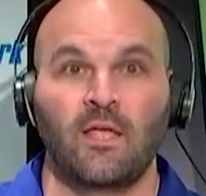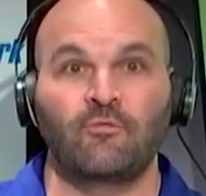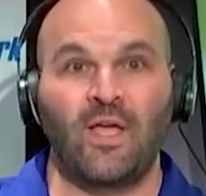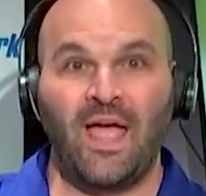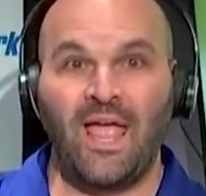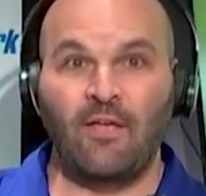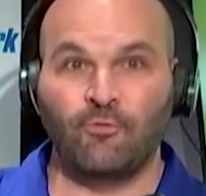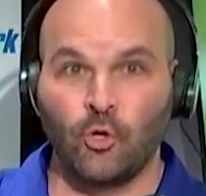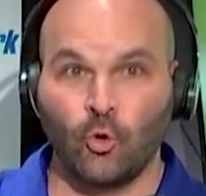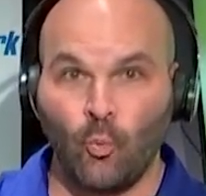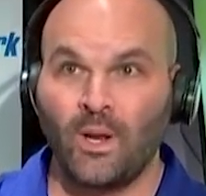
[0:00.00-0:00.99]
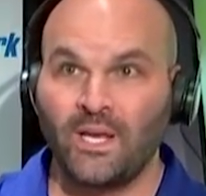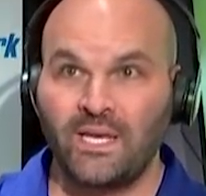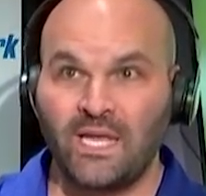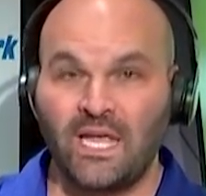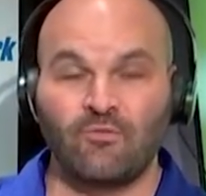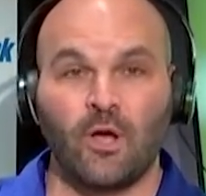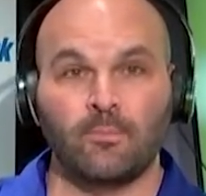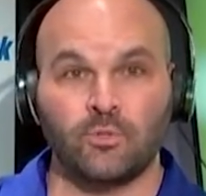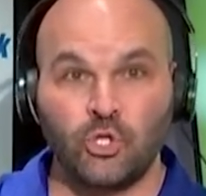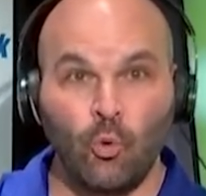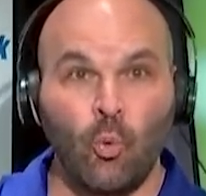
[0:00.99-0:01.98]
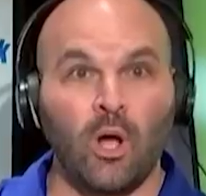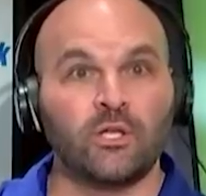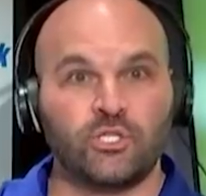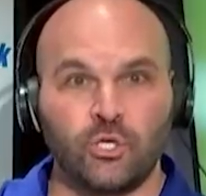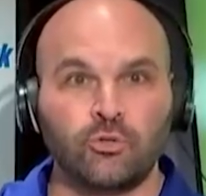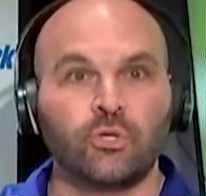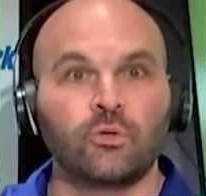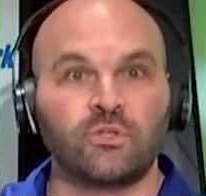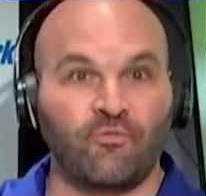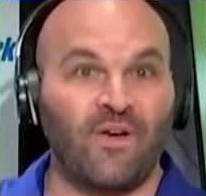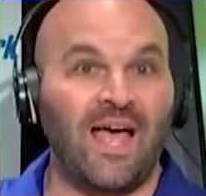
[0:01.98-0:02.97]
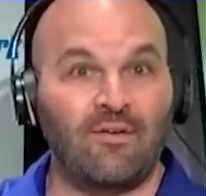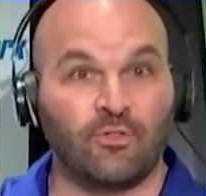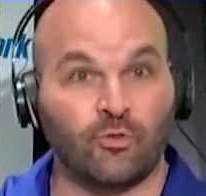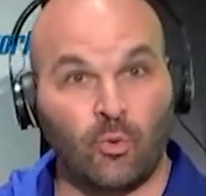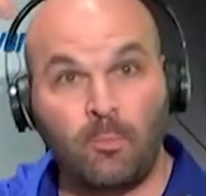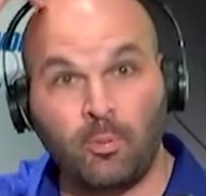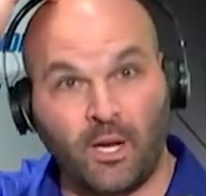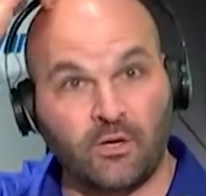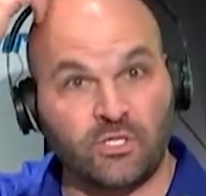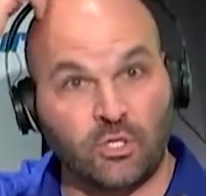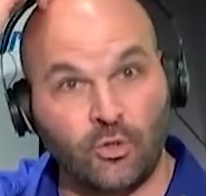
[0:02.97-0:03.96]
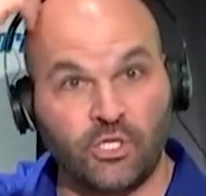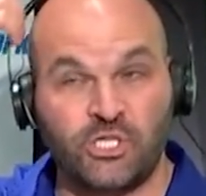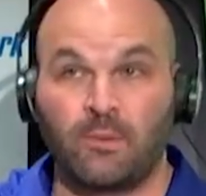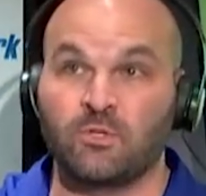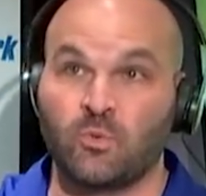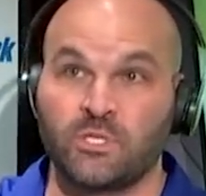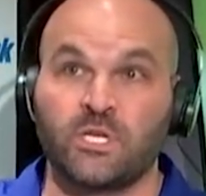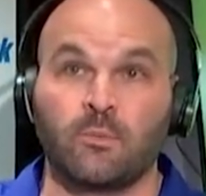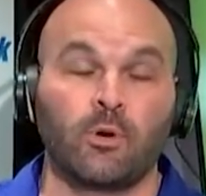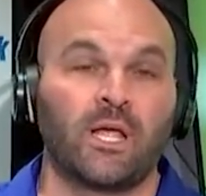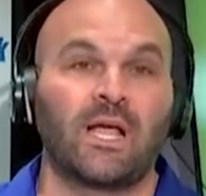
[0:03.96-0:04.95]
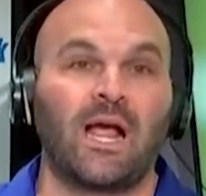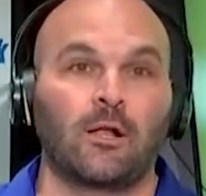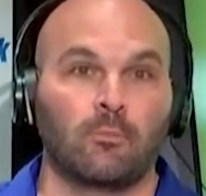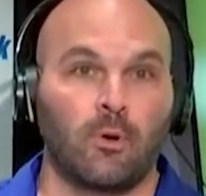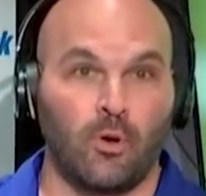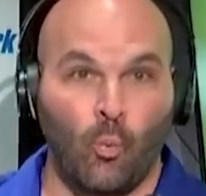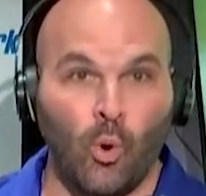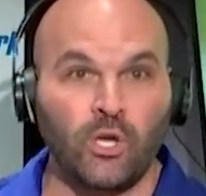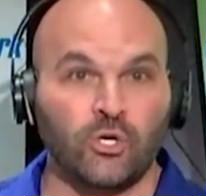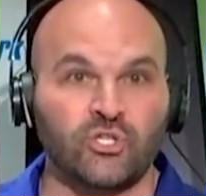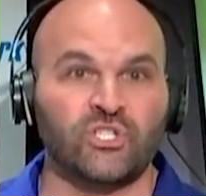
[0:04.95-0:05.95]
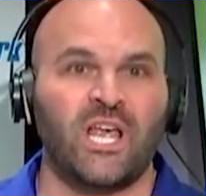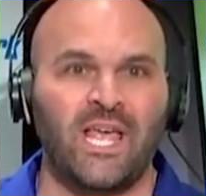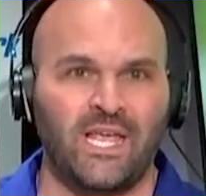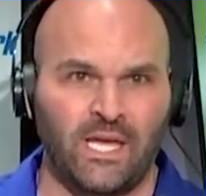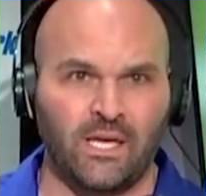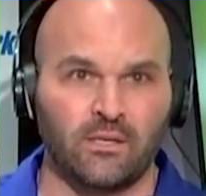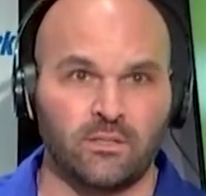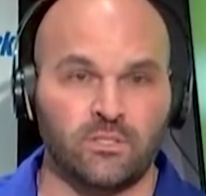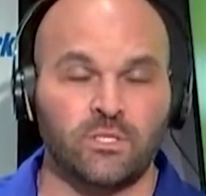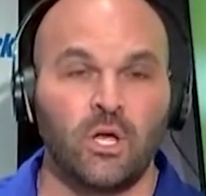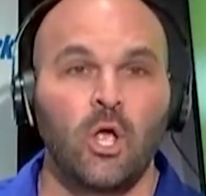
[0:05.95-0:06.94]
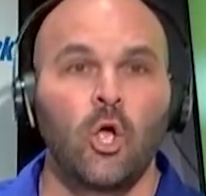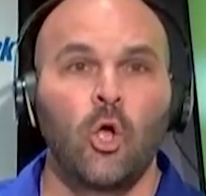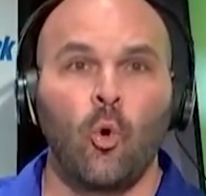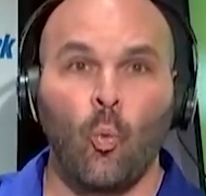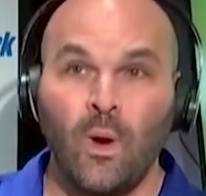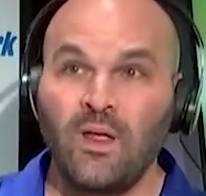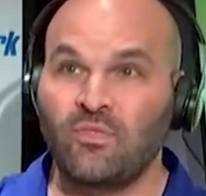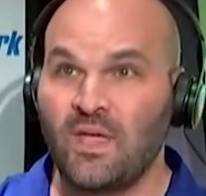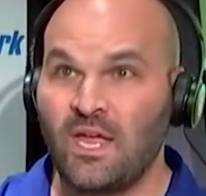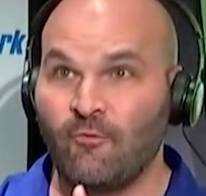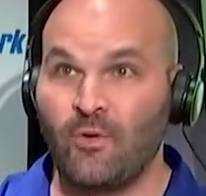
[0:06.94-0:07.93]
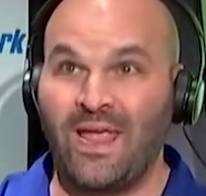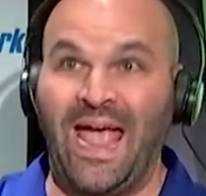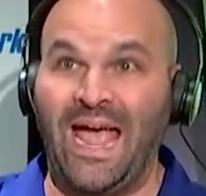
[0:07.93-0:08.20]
If, you, if you're willing to give up two ones, two twos, a five, and three players, including Jameis Winston, to bring in Kyler Murray, what you're saying is we think if we